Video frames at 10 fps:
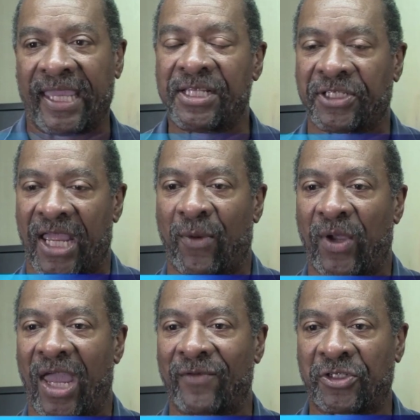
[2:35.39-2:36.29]
Each time
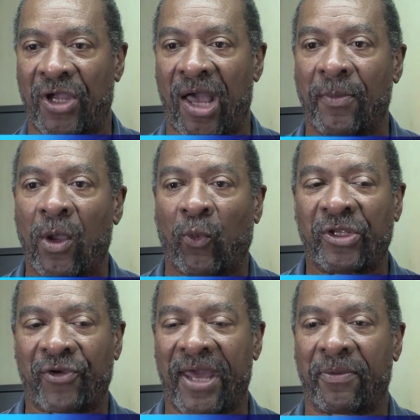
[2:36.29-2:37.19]
we have a job, we
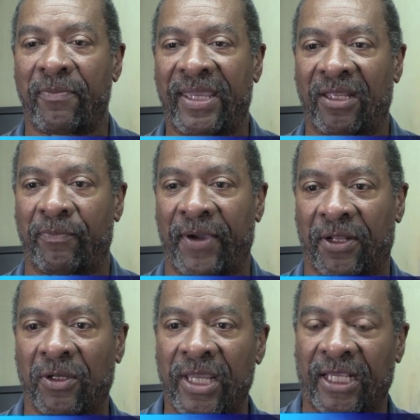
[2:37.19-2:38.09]
try to make it
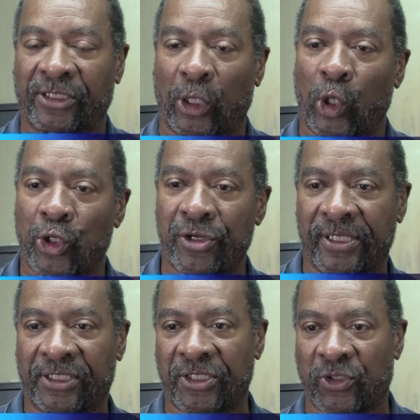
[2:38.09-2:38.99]
better. It's a
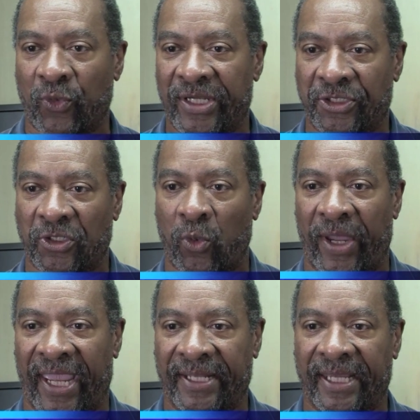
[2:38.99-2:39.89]
learned situation to
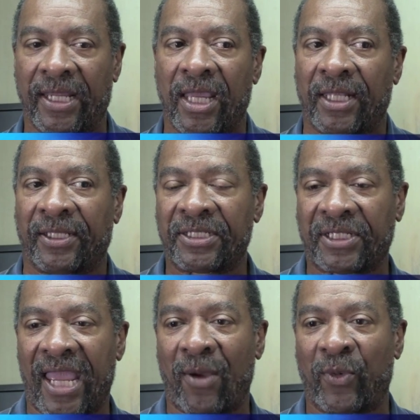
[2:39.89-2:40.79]
win that this
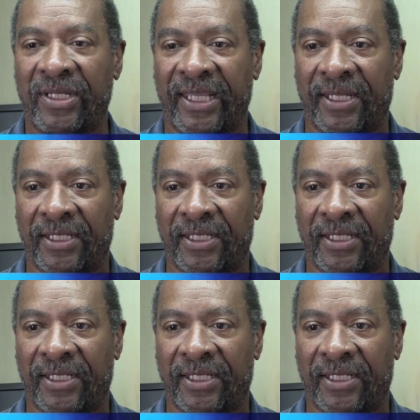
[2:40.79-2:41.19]
time we did